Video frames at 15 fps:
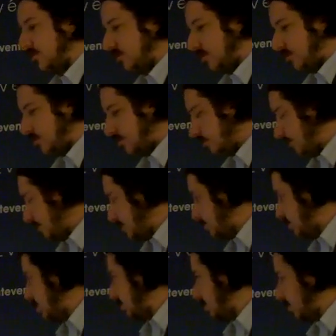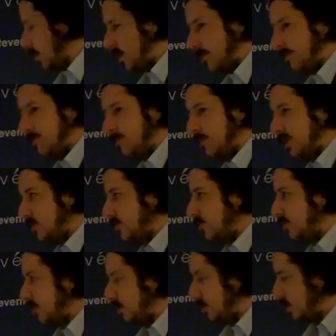your Facebook and Twitter, make sure
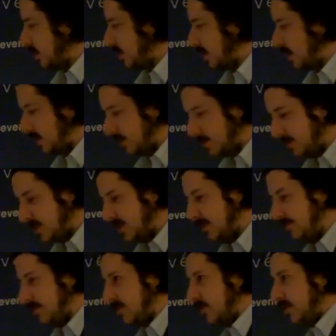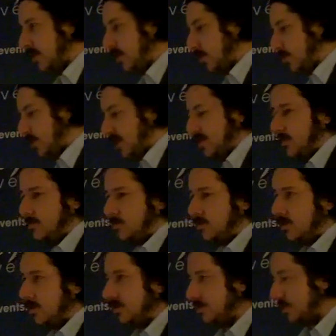that you're targeting specific branded
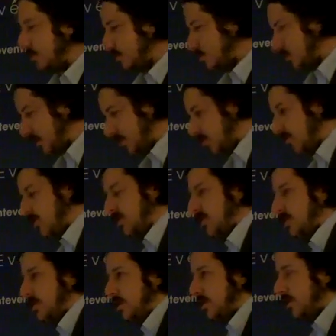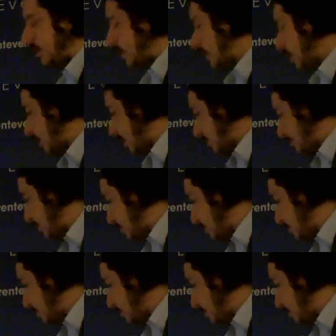products, because brand loyalty is there and